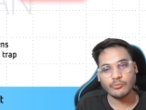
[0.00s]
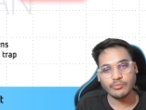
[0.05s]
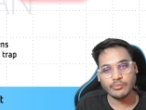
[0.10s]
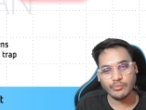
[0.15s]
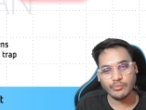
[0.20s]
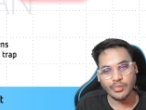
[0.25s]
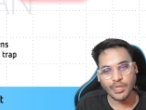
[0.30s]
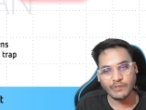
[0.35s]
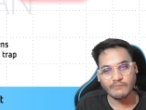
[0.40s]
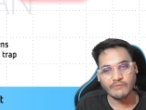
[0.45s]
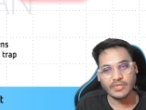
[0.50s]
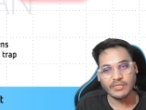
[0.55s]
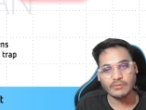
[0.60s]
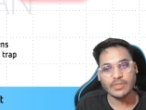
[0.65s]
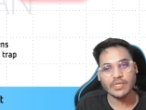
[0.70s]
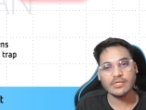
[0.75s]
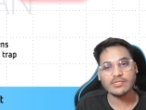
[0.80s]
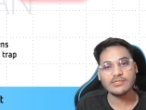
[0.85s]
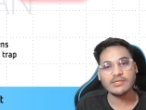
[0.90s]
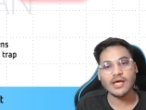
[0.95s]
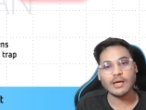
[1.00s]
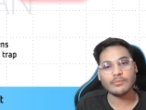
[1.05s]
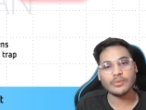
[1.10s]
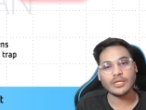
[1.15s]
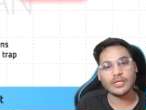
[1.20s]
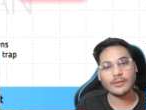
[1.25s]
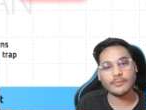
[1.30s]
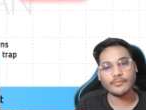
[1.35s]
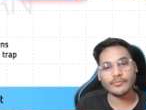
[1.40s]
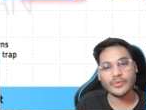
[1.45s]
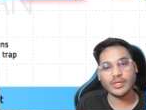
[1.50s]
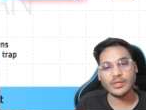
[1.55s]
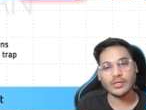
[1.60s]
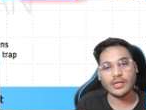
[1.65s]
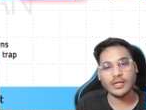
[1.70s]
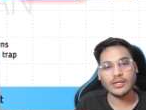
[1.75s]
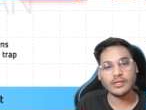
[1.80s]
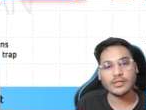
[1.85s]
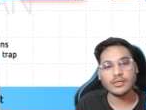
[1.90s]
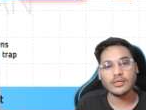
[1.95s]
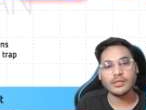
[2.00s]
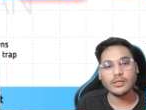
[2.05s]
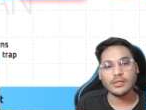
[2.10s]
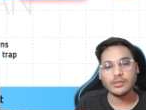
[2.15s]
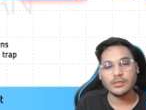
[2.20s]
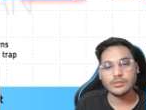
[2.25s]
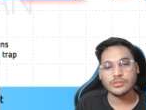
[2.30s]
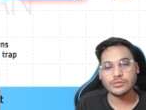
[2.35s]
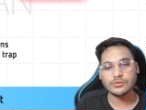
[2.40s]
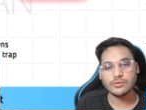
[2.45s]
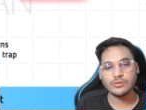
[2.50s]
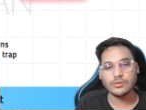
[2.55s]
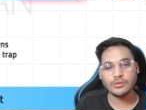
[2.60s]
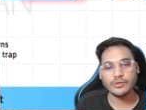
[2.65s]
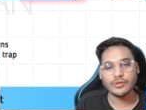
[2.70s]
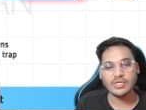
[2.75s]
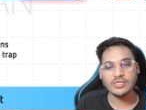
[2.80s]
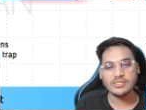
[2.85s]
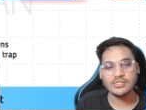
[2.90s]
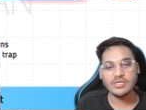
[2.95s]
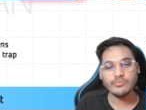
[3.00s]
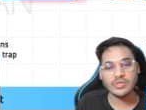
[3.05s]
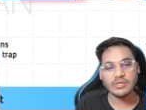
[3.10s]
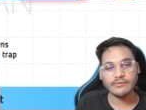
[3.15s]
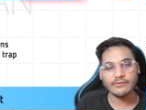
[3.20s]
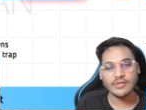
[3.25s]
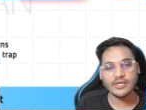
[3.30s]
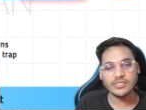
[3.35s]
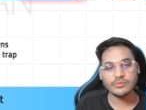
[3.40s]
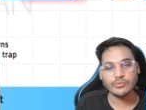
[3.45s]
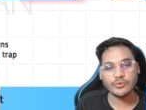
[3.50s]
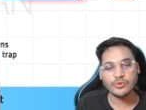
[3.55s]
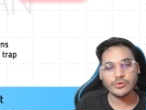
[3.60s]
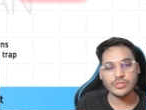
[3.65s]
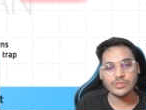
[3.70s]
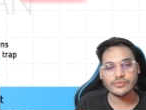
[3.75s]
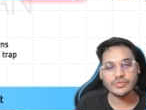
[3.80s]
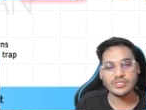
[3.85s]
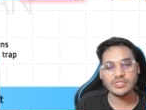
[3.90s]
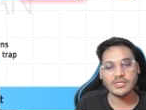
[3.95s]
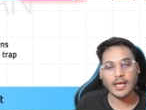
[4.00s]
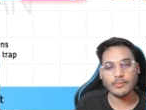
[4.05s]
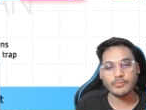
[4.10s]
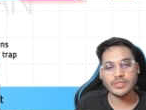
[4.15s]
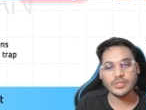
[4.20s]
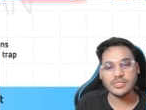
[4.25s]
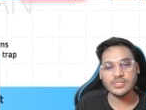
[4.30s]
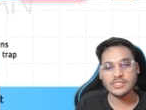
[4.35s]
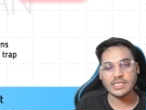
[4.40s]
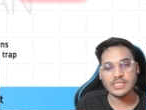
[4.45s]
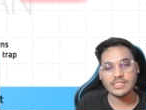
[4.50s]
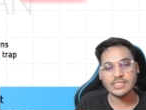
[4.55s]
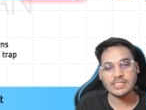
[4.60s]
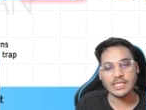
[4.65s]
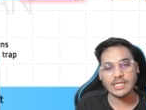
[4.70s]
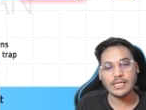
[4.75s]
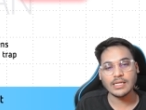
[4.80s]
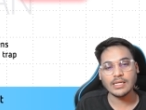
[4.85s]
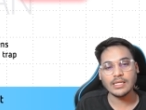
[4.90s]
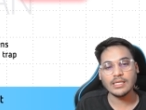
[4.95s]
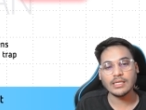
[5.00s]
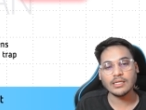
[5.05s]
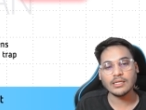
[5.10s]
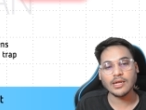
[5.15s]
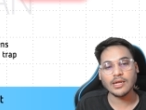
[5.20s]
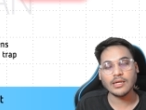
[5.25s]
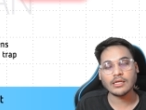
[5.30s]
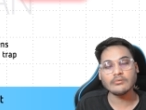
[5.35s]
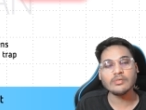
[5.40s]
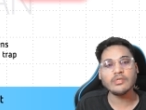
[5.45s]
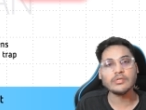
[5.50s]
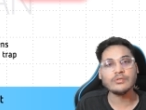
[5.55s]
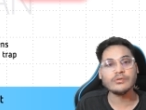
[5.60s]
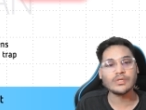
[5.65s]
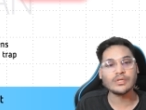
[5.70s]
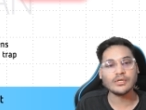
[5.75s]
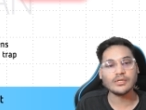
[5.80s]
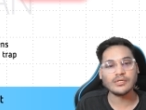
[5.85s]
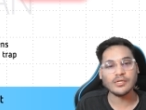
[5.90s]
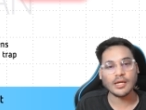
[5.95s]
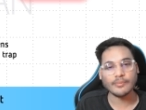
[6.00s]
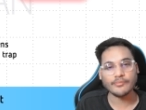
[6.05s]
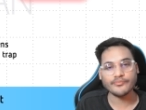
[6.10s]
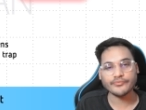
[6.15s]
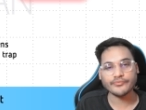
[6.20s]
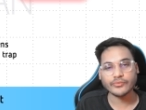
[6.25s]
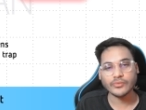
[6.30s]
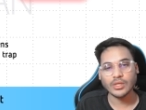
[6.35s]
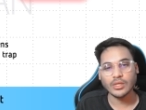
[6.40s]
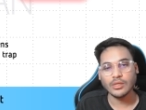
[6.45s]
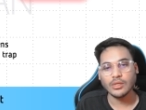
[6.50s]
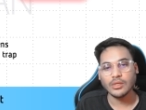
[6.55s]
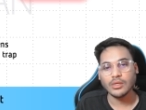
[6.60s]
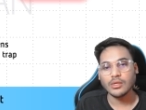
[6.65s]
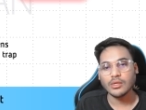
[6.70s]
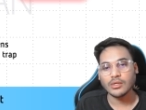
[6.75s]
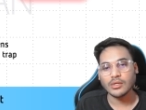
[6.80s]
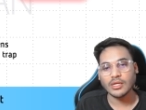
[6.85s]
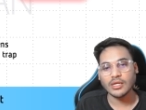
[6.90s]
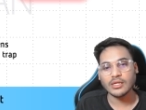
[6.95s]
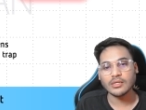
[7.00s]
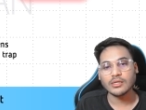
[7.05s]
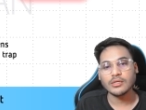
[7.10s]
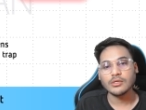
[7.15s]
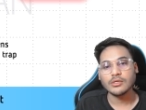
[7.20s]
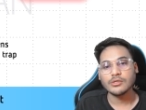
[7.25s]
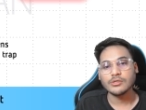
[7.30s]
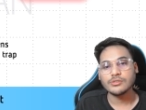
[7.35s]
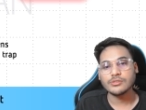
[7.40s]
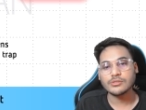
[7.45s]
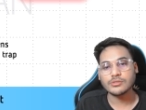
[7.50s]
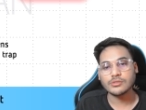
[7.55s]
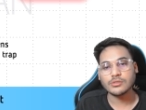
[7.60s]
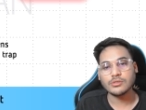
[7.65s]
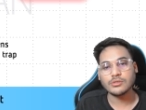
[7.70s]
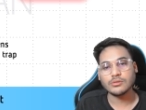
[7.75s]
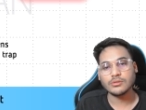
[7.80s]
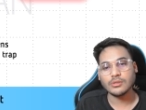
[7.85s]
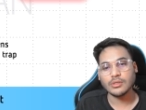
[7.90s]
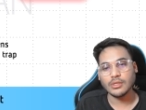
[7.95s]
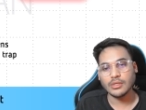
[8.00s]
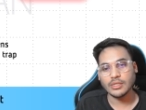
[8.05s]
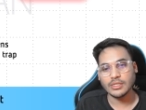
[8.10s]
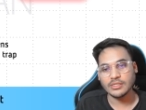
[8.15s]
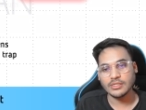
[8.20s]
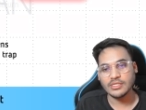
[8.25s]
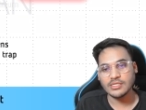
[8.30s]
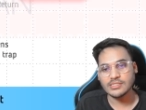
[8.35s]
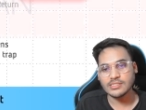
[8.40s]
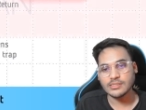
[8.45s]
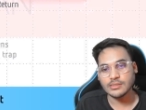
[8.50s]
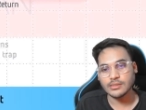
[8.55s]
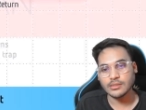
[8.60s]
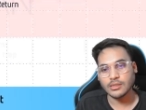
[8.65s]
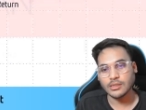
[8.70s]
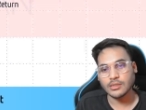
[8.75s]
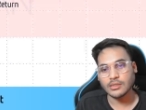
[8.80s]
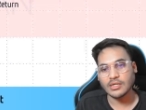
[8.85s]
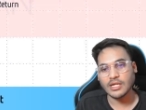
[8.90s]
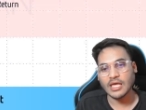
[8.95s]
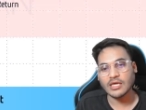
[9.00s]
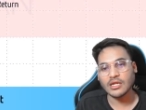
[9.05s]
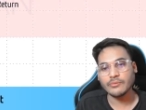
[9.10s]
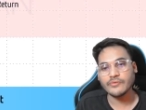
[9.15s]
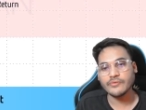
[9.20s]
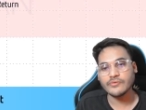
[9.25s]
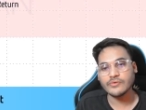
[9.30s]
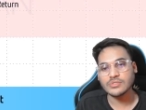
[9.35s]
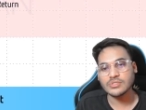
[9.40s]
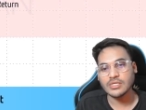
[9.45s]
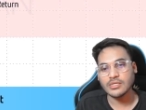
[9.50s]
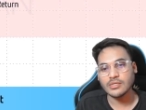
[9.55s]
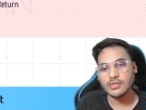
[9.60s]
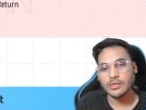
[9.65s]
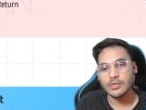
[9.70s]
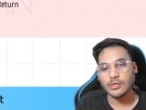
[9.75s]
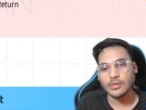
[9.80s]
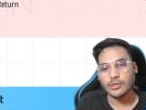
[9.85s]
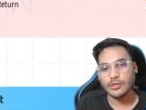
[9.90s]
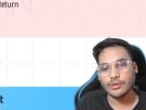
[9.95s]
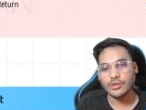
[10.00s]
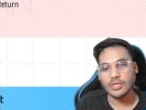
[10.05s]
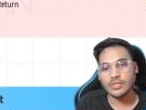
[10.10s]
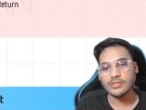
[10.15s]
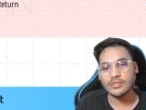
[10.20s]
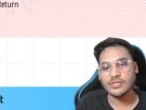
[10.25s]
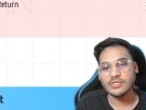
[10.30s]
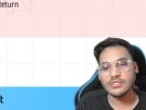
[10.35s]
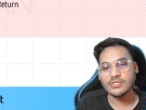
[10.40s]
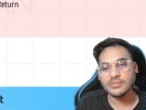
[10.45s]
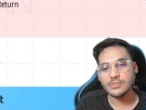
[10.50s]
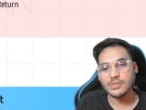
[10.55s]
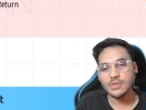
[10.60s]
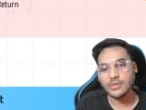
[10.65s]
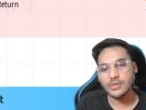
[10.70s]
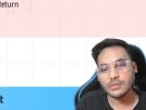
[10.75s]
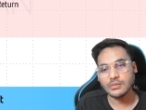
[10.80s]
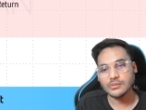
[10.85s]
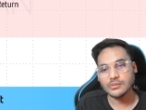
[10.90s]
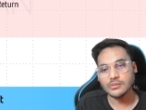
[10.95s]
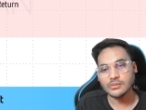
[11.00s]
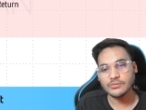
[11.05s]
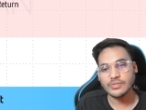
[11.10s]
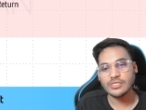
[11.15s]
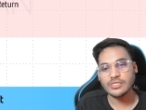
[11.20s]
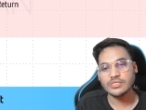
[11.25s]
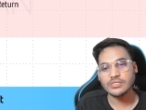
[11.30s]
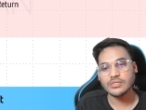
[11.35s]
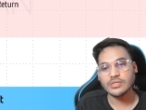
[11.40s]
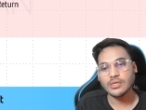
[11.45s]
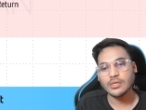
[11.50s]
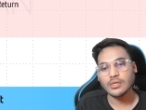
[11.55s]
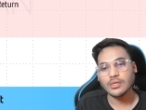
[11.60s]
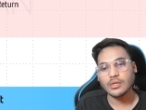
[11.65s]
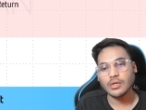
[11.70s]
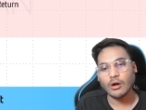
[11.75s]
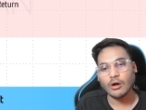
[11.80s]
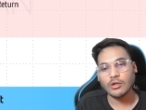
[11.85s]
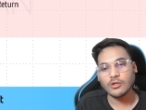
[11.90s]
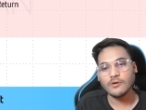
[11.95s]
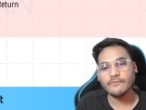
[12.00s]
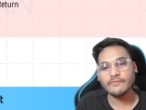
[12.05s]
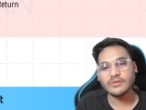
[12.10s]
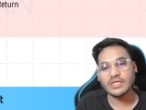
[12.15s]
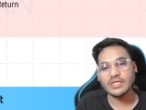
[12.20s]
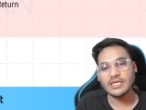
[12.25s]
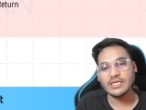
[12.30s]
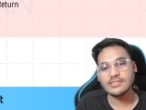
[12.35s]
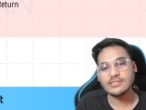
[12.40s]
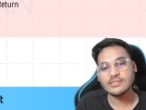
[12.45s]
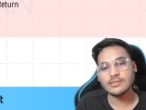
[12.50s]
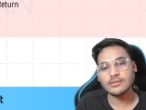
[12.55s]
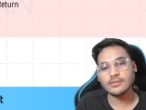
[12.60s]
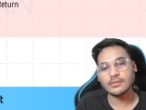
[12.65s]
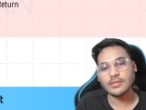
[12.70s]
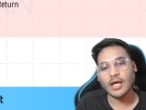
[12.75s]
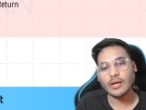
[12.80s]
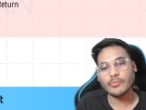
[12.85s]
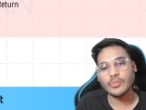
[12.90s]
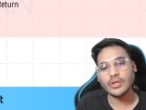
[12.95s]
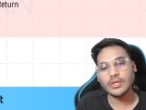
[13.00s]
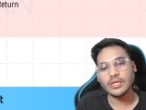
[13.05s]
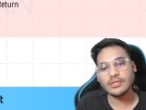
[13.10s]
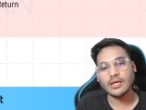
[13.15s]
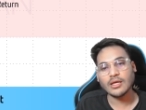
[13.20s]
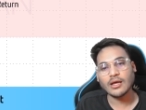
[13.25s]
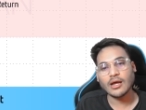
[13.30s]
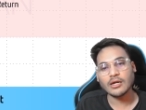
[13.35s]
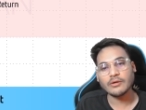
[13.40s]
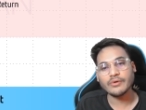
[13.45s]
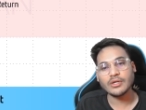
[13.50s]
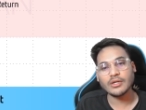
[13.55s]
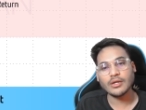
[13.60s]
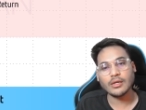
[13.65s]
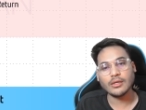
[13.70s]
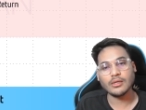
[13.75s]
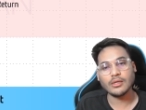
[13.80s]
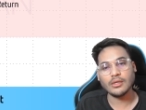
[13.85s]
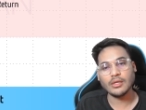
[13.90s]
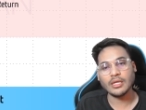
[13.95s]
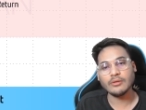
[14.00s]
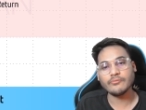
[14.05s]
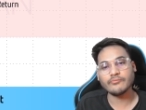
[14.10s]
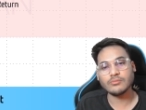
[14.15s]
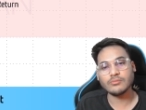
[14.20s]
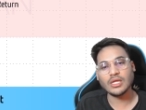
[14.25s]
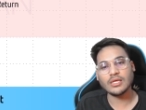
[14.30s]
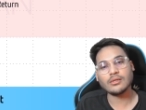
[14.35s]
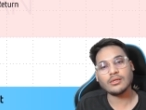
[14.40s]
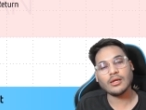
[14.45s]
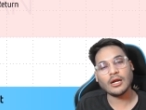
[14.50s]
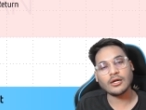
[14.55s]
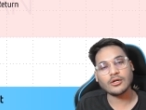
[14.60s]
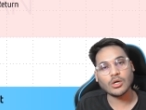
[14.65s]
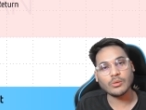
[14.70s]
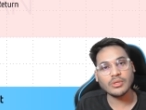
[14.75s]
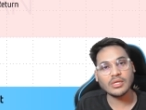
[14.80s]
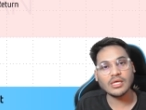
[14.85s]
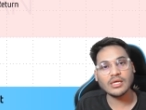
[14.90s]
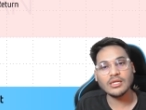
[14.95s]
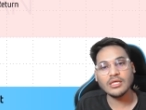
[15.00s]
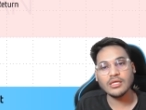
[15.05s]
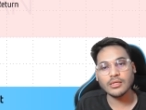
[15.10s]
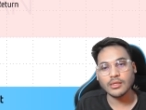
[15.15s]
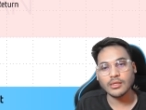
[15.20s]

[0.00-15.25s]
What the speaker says: bit flipping is happening, right? So you can see privilege mode switch happens instantly in hardware during a trap, right? So this diagram, if you see, during this switch, all of these happen in the hardware in like atomically